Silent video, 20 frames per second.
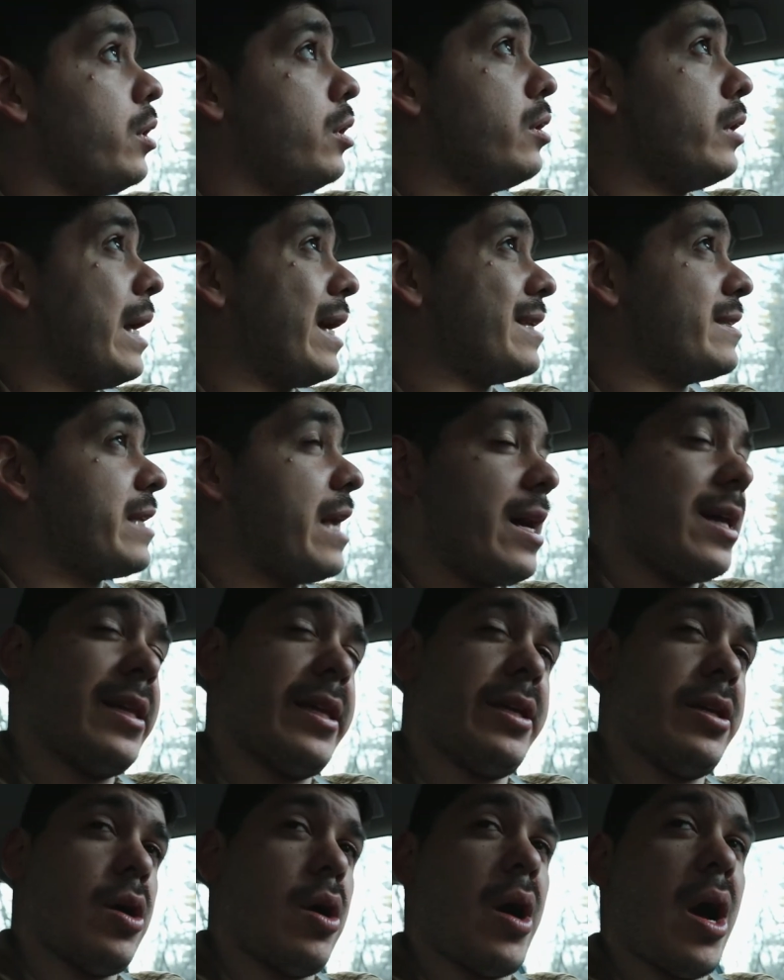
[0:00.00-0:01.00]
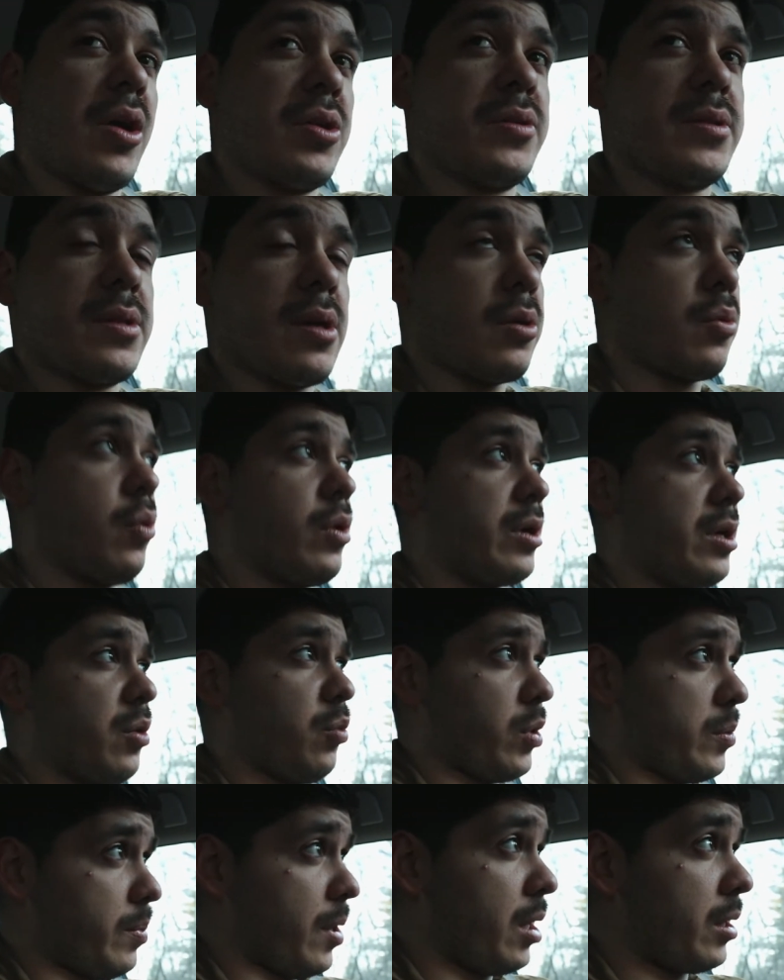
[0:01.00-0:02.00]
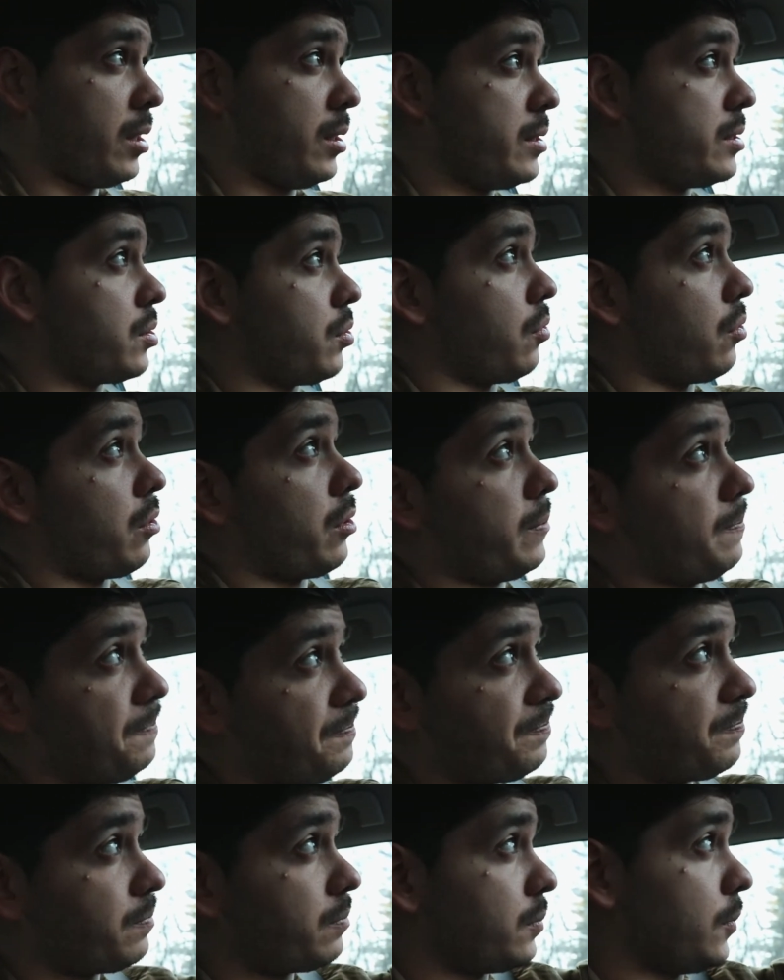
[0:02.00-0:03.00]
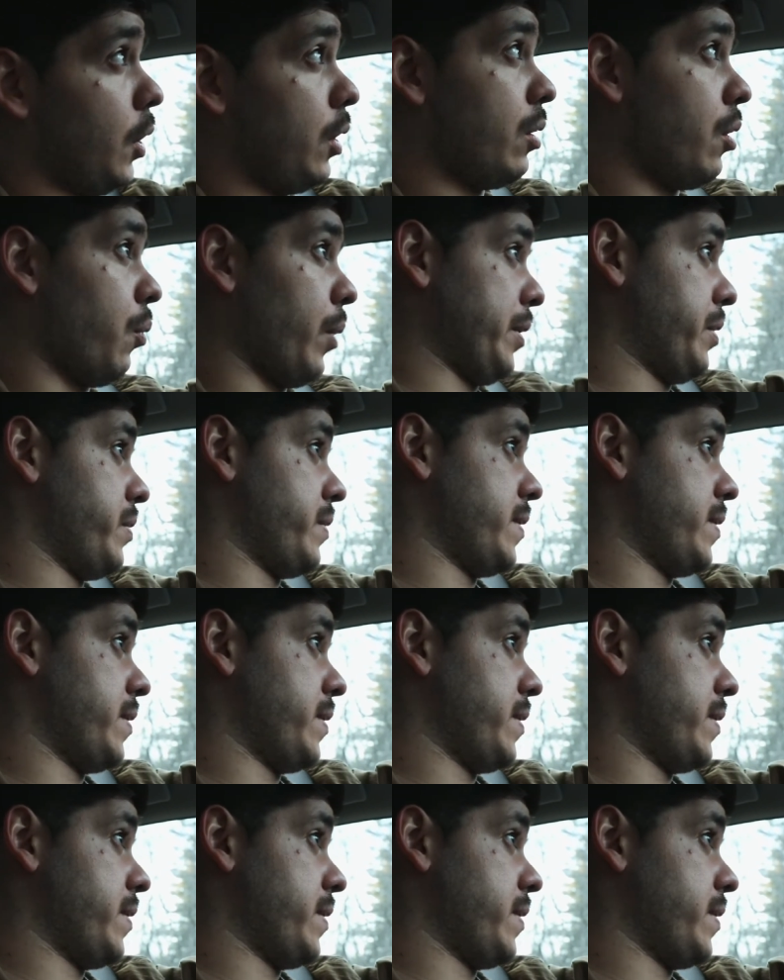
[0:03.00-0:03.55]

don't exactly know how to start working with models, or what to